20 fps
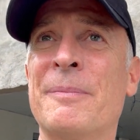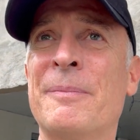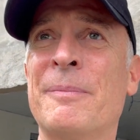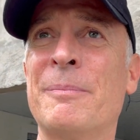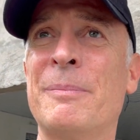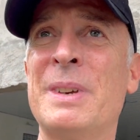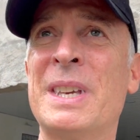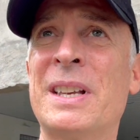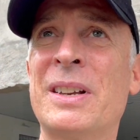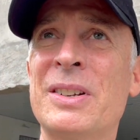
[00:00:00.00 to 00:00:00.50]

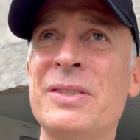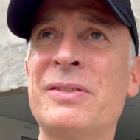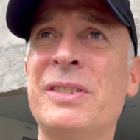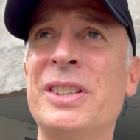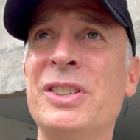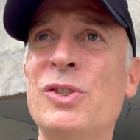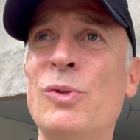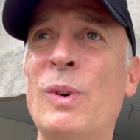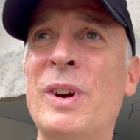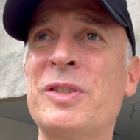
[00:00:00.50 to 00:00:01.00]
because
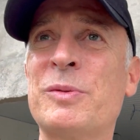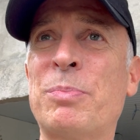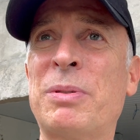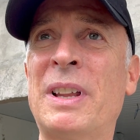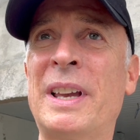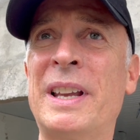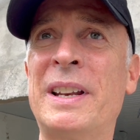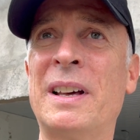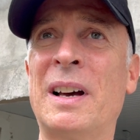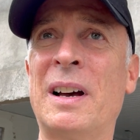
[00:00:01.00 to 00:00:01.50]
the U.S.
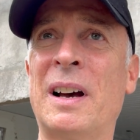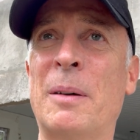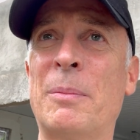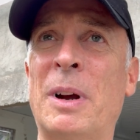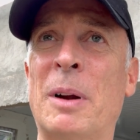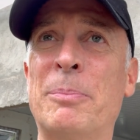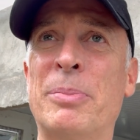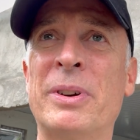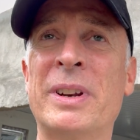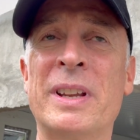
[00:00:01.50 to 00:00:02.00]
played
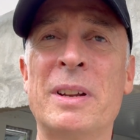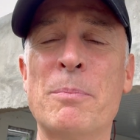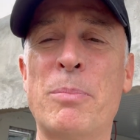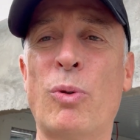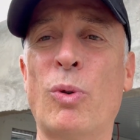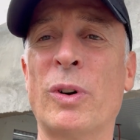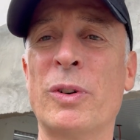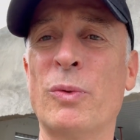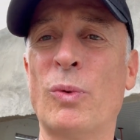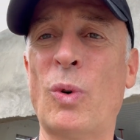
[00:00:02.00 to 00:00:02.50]
a pretty
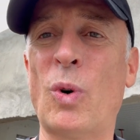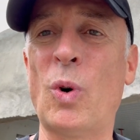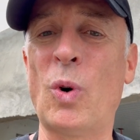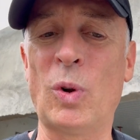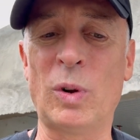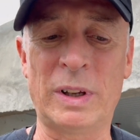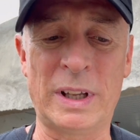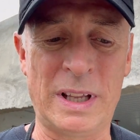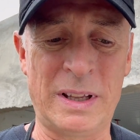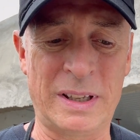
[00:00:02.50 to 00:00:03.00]
important
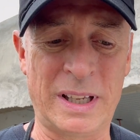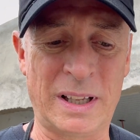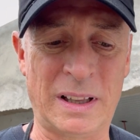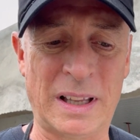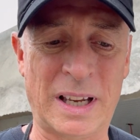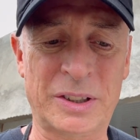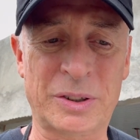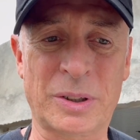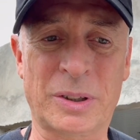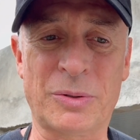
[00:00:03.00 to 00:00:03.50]
role in the
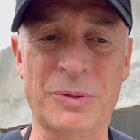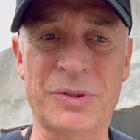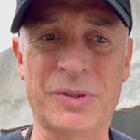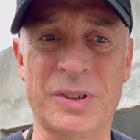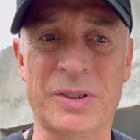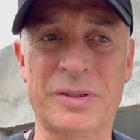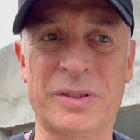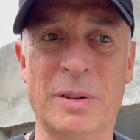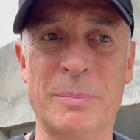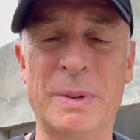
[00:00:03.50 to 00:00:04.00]
electrical
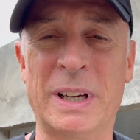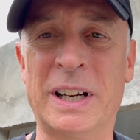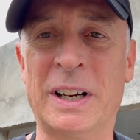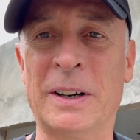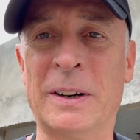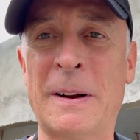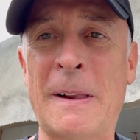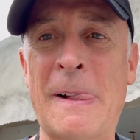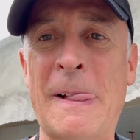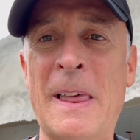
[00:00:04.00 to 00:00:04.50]
system
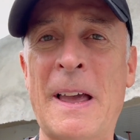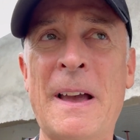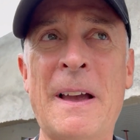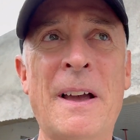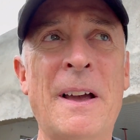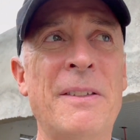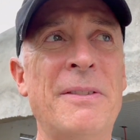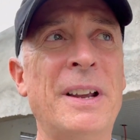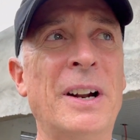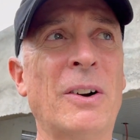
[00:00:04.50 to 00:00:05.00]
here,
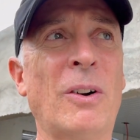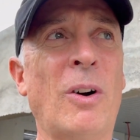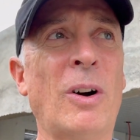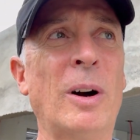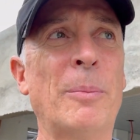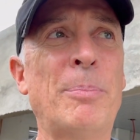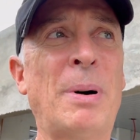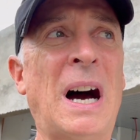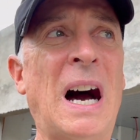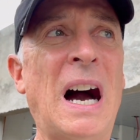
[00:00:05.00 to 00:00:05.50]
there
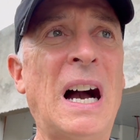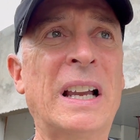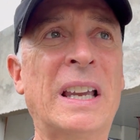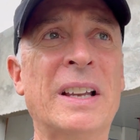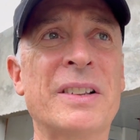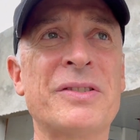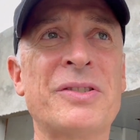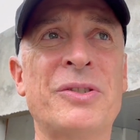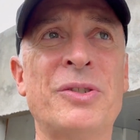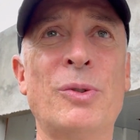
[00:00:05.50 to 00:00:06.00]
are
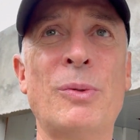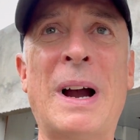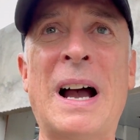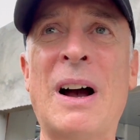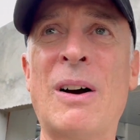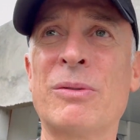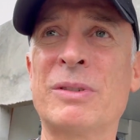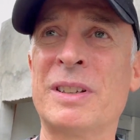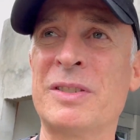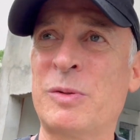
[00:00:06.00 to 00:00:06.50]
pockets
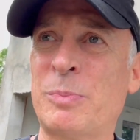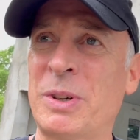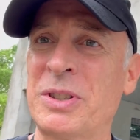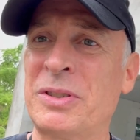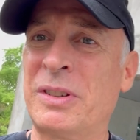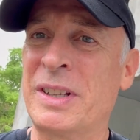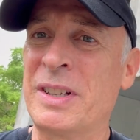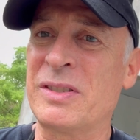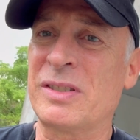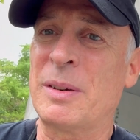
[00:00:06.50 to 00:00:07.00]
throughout,
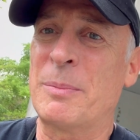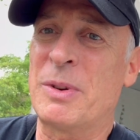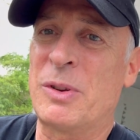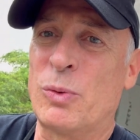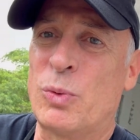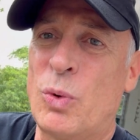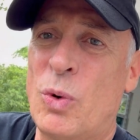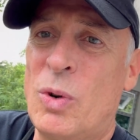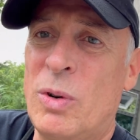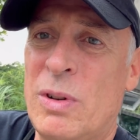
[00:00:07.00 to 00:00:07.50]
especially in some of
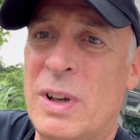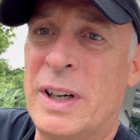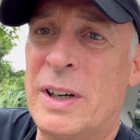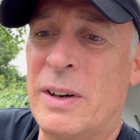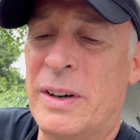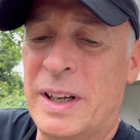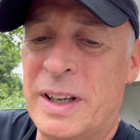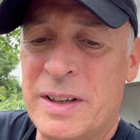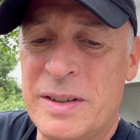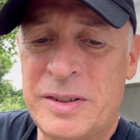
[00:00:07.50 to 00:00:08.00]
the rural
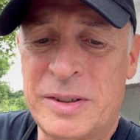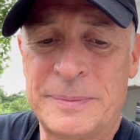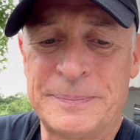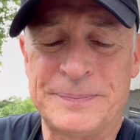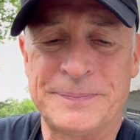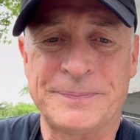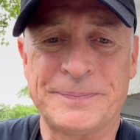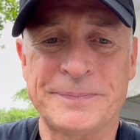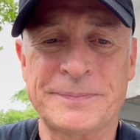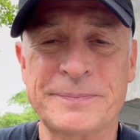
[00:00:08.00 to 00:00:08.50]
areas,
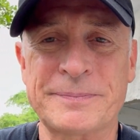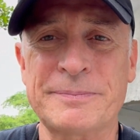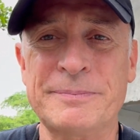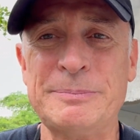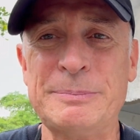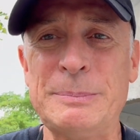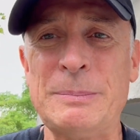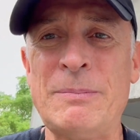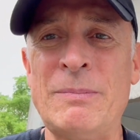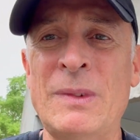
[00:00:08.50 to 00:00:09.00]

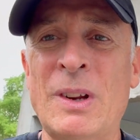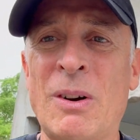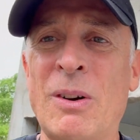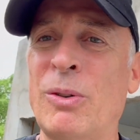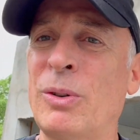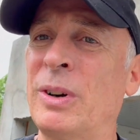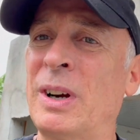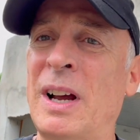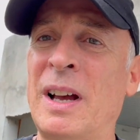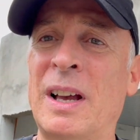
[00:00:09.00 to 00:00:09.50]

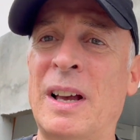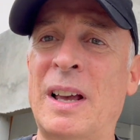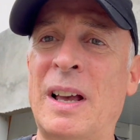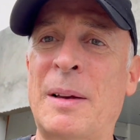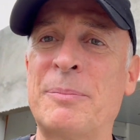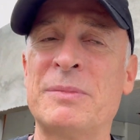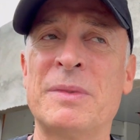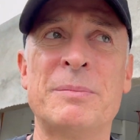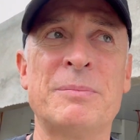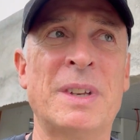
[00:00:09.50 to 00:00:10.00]
or
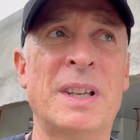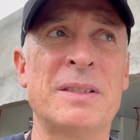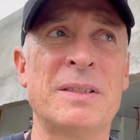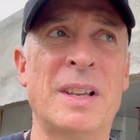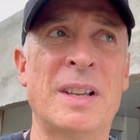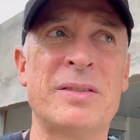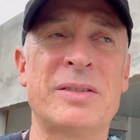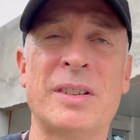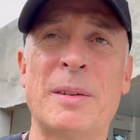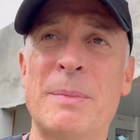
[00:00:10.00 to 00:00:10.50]

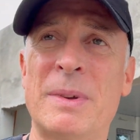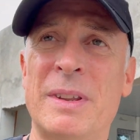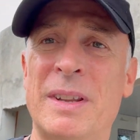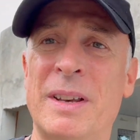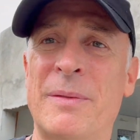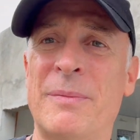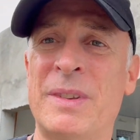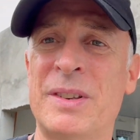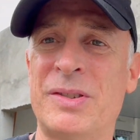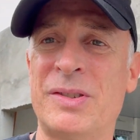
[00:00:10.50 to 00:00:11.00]
in some of
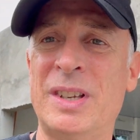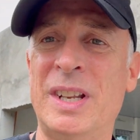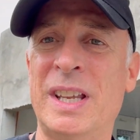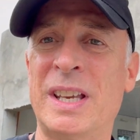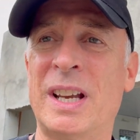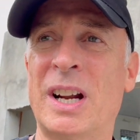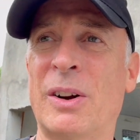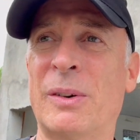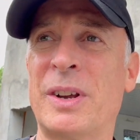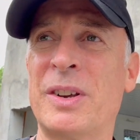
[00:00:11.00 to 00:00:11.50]
the
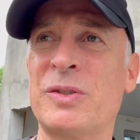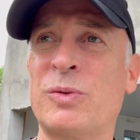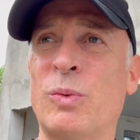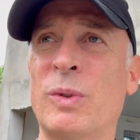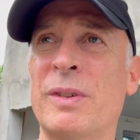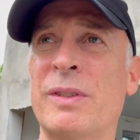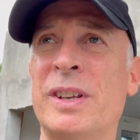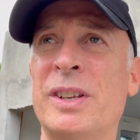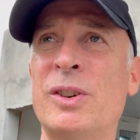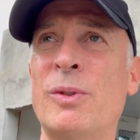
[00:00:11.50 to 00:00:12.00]
city areas
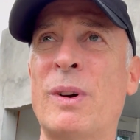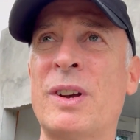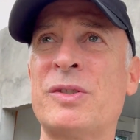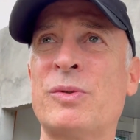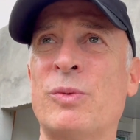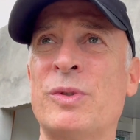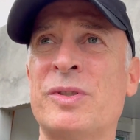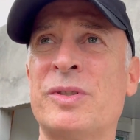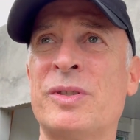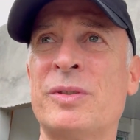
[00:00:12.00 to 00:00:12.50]
where the
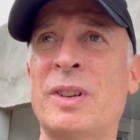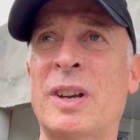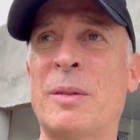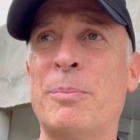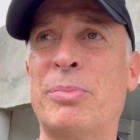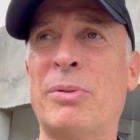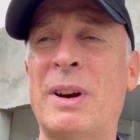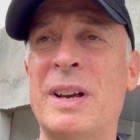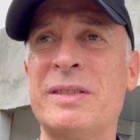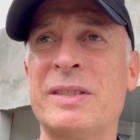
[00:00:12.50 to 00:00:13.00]
U.S. was
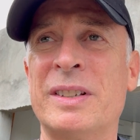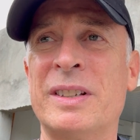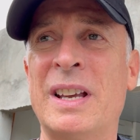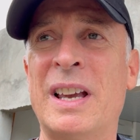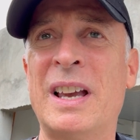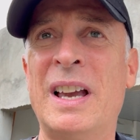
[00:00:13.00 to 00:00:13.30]
present,